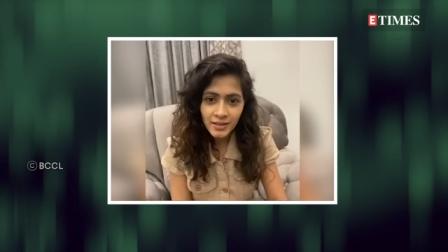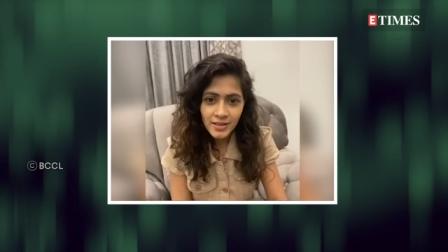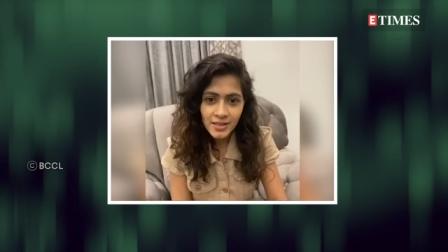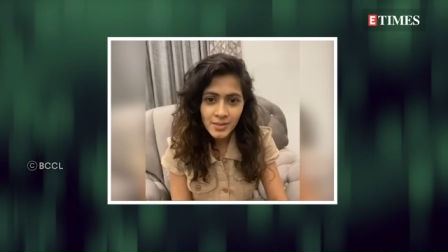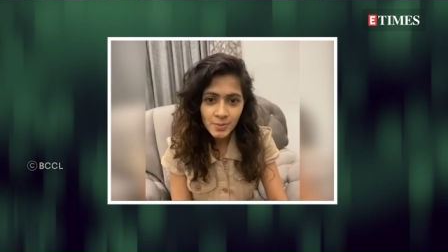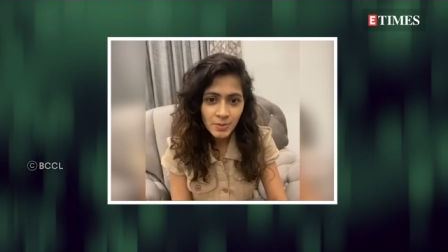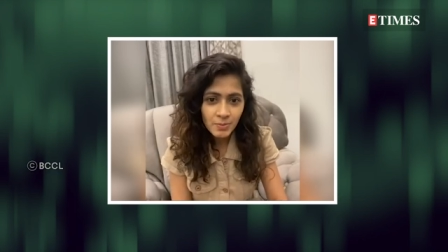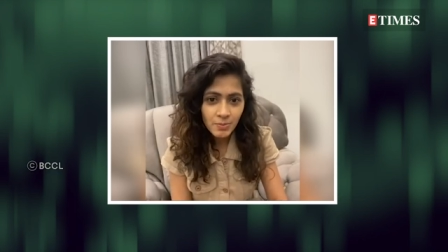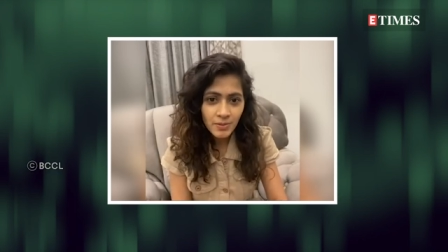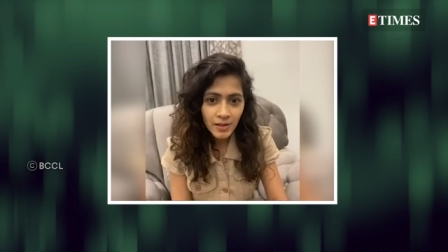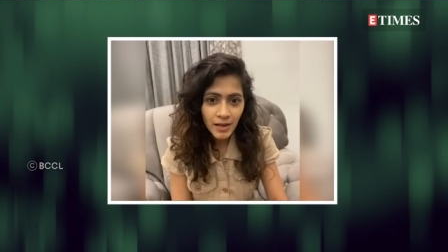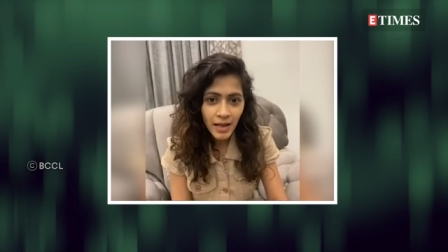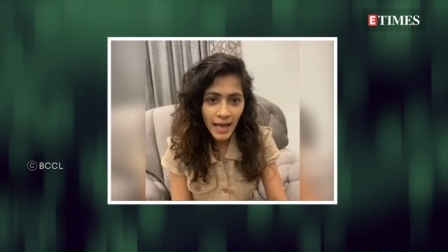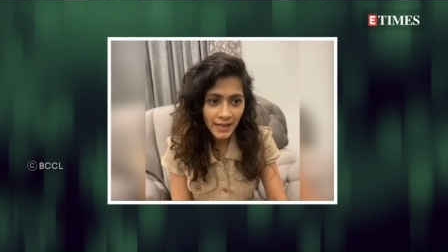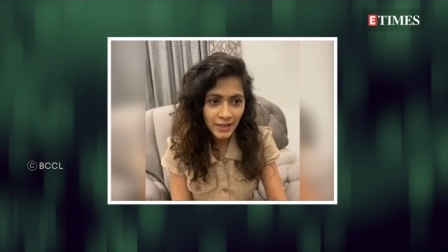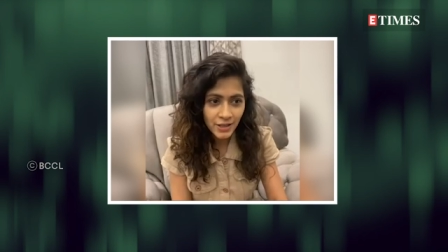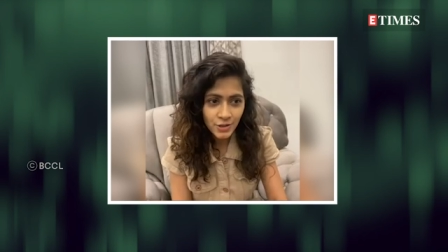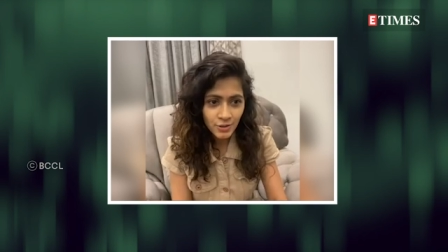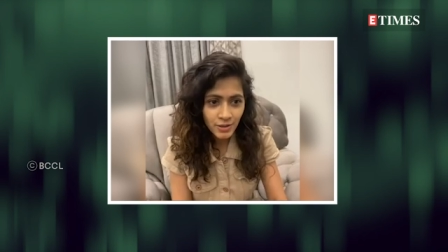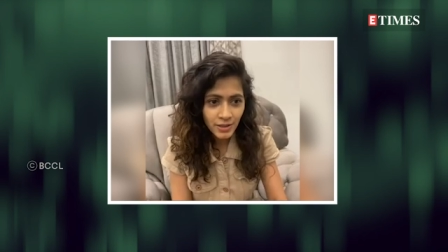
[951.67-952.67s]
these people
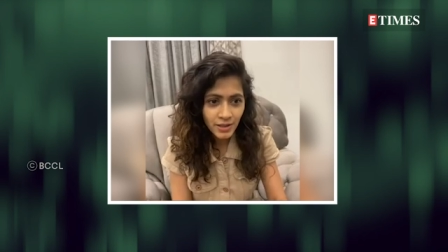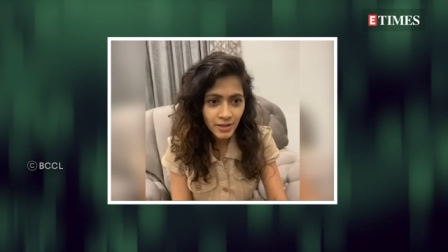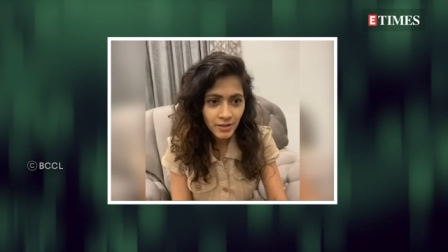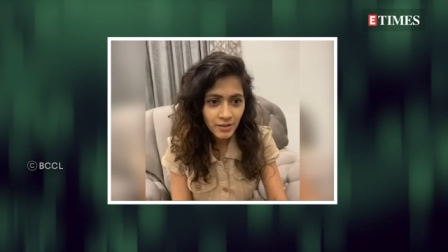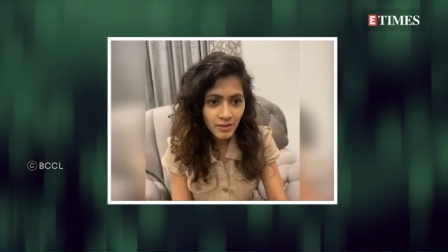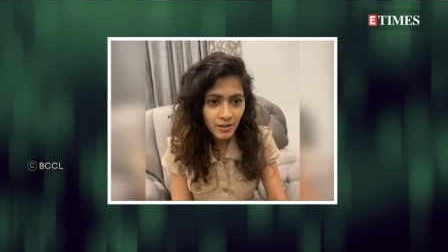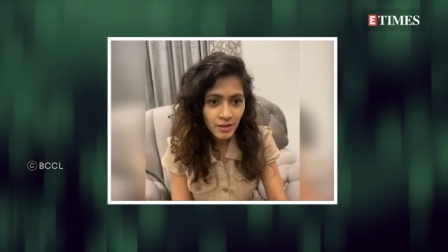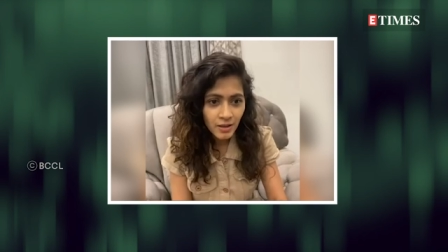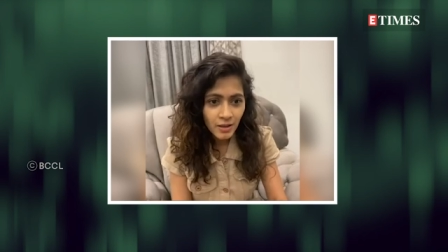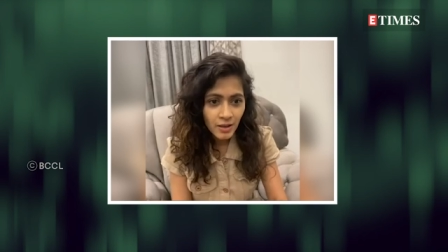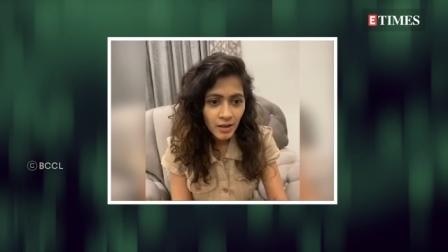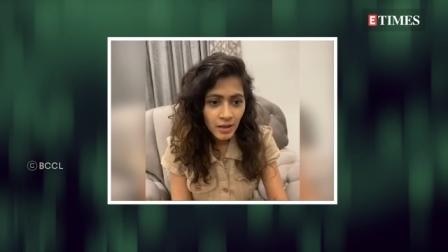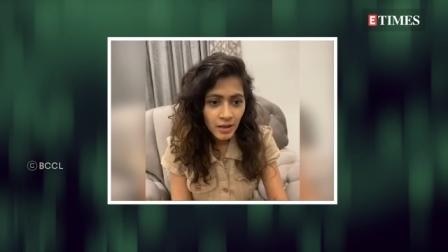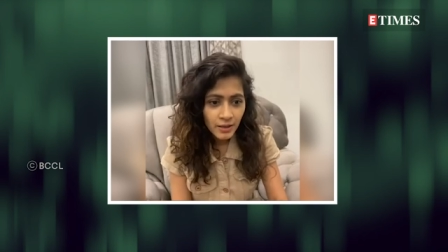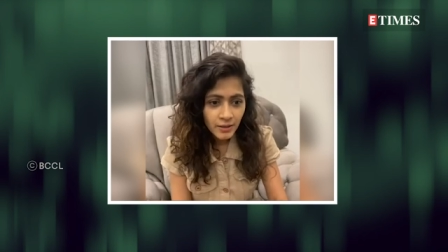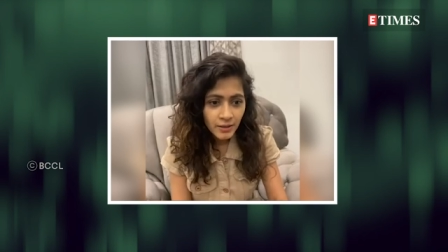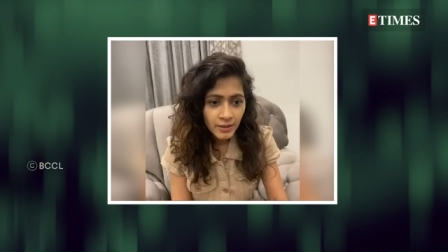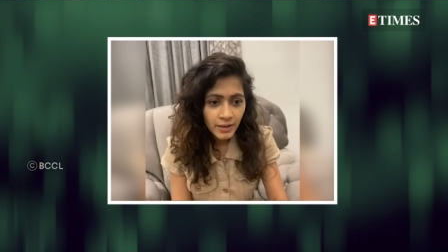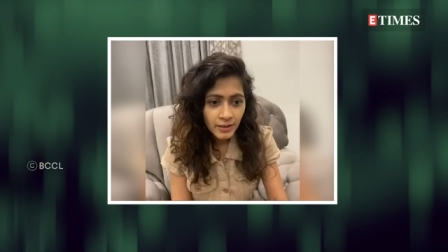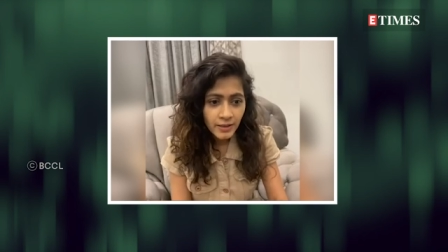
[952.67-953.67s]
actually,
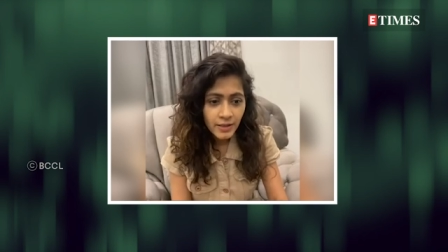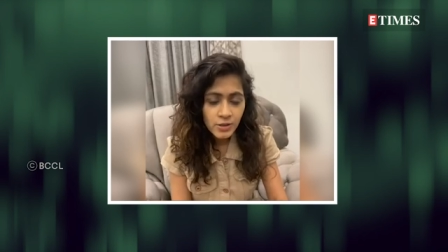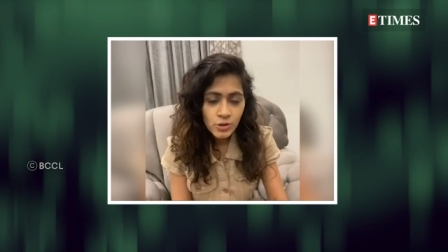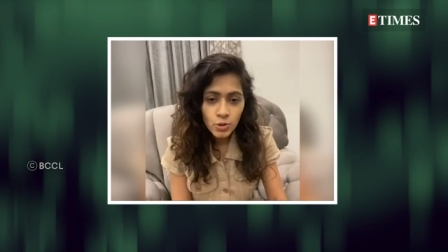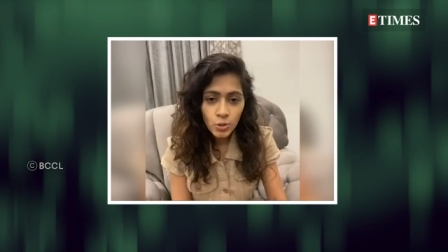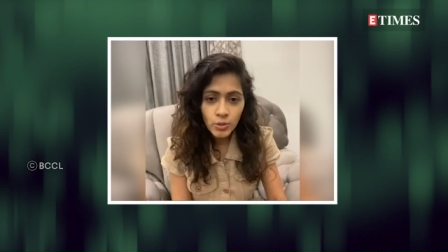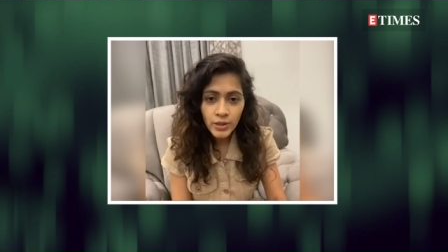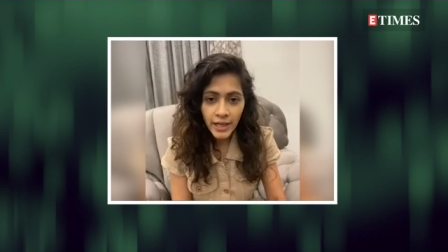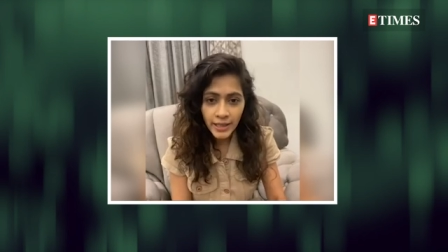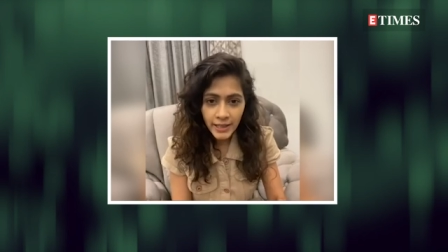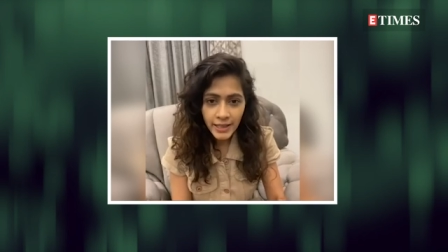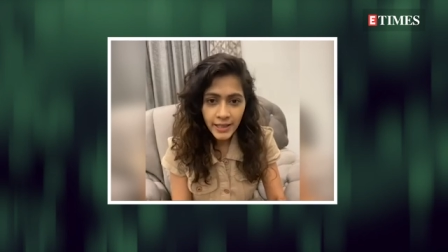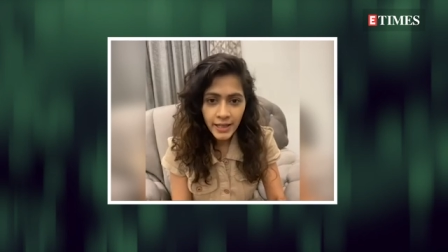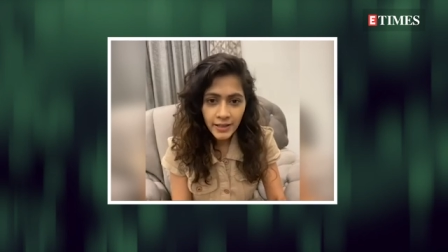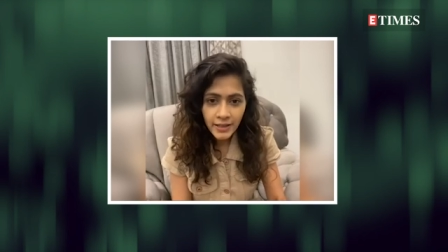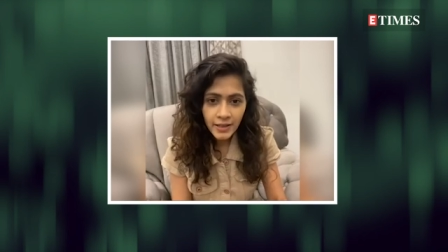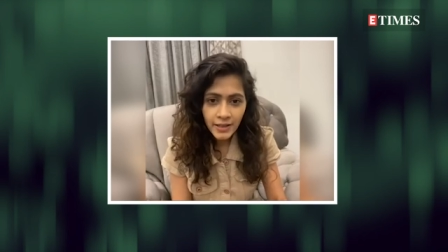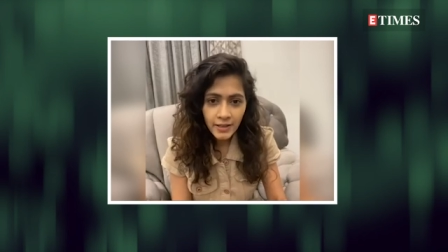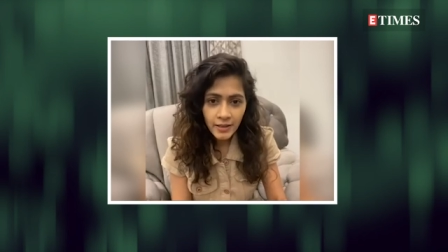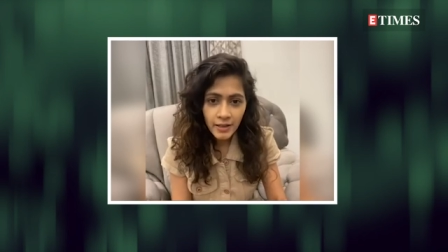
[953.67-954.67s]
they're so
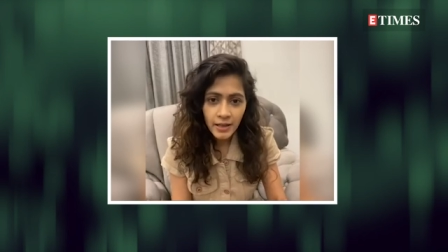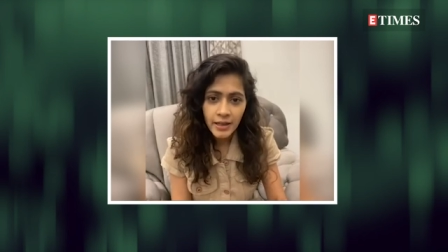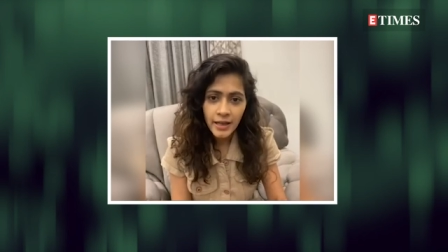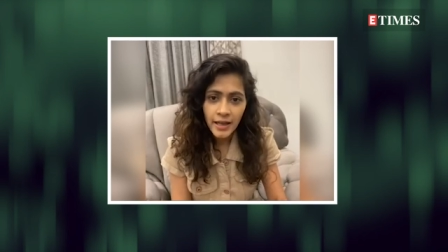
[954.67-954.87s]
dedicated.